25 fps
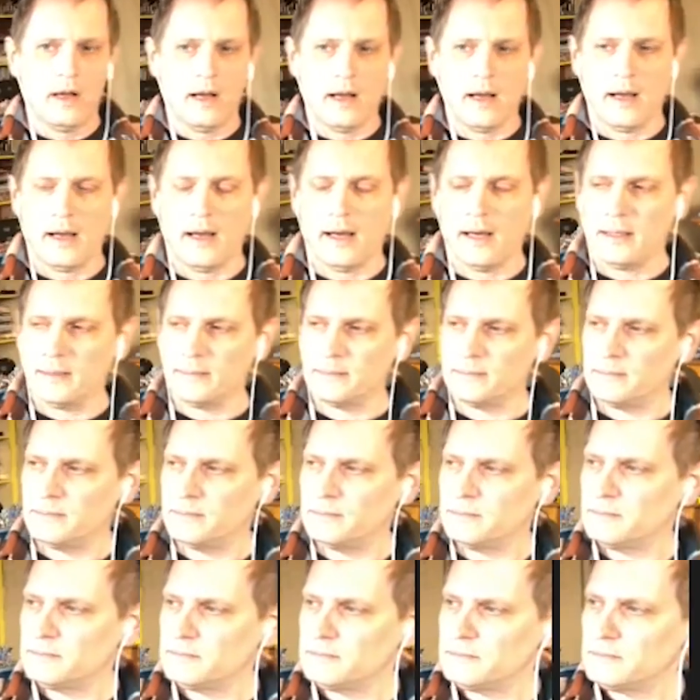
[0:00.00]

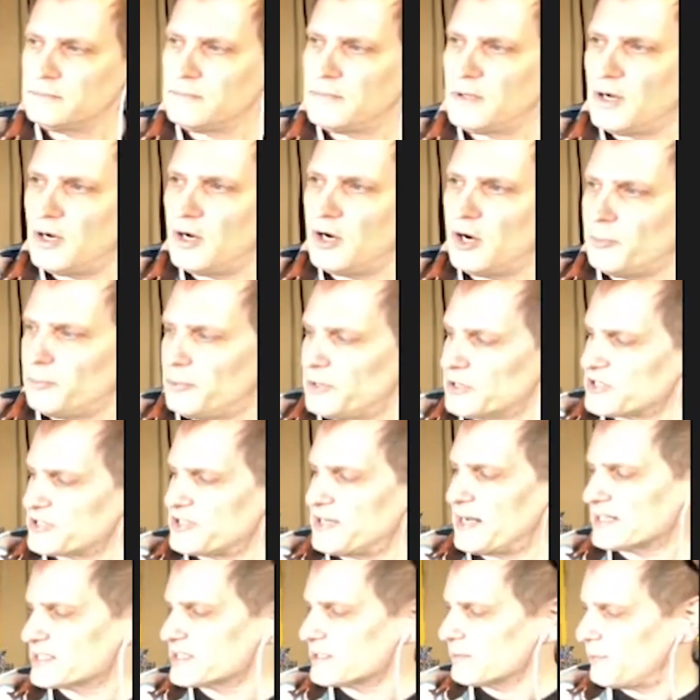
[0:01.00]
A
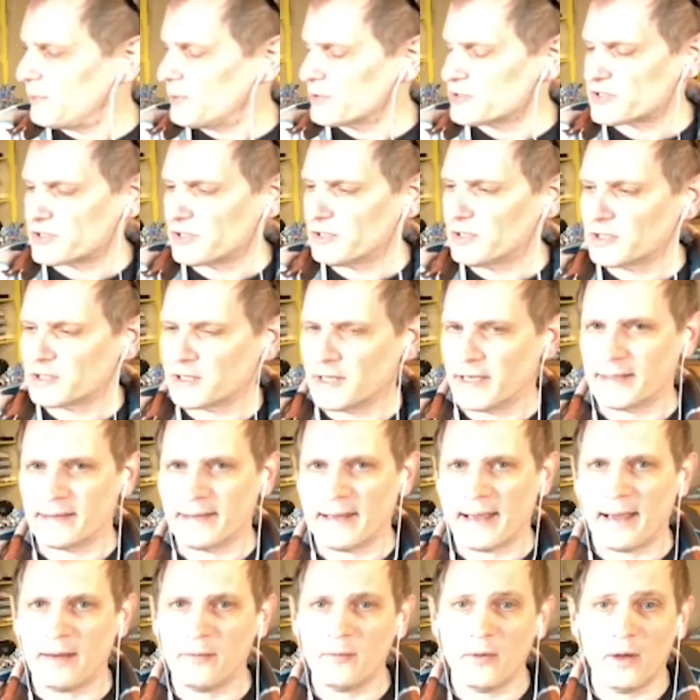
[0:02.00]
book's not supposed to look like
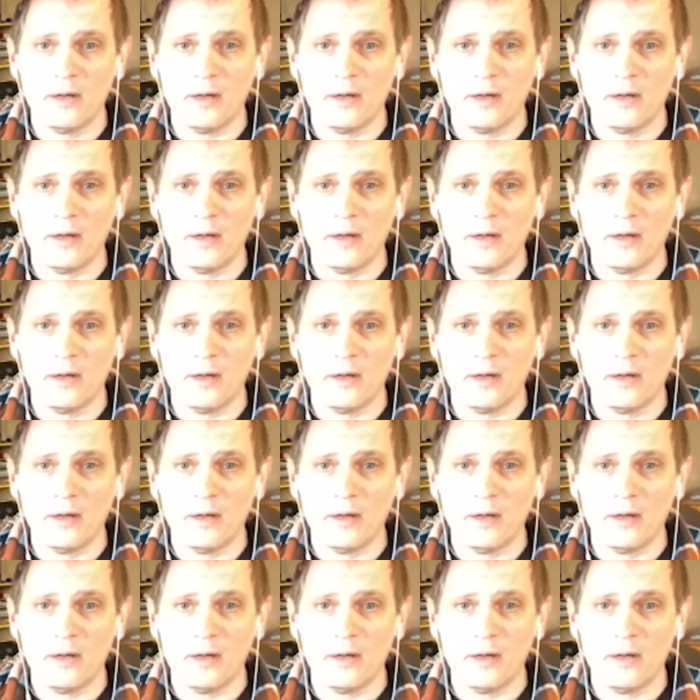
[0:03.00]
that.